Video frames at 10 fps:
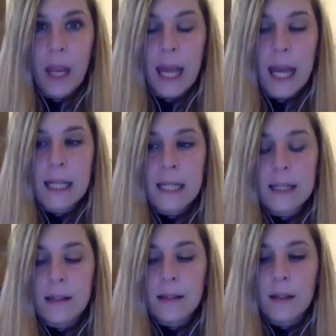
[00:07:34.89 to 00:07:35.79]

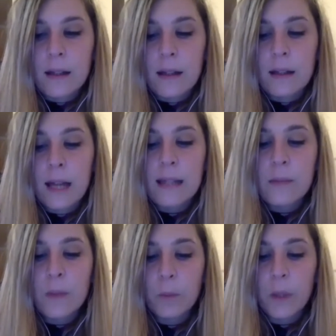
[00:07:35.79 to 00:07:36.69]
And that's
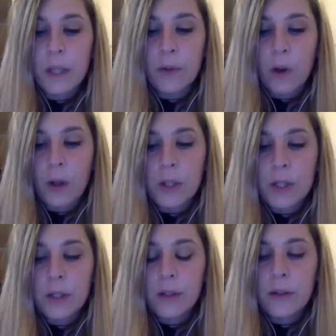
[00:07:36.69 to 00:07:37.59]
when we thought
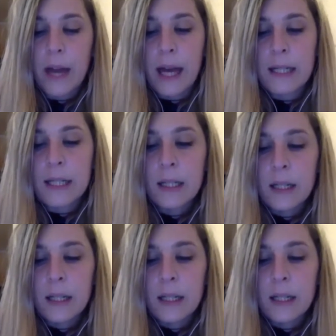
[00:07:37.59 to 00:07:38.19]
that